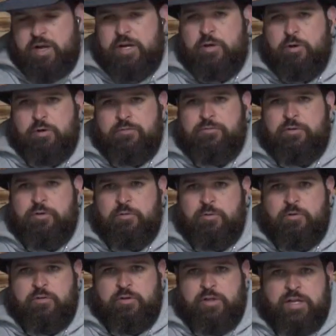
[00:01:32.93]
I go to a
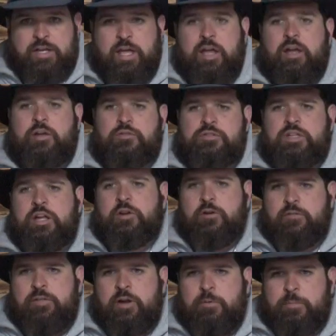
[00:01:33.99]
funeral and they're like, hey, go
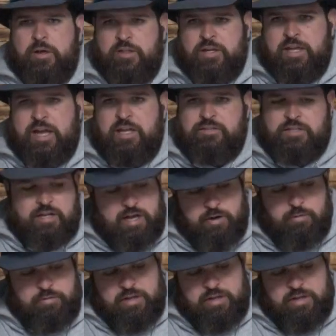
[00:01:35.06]
stand over there by the casket, I don't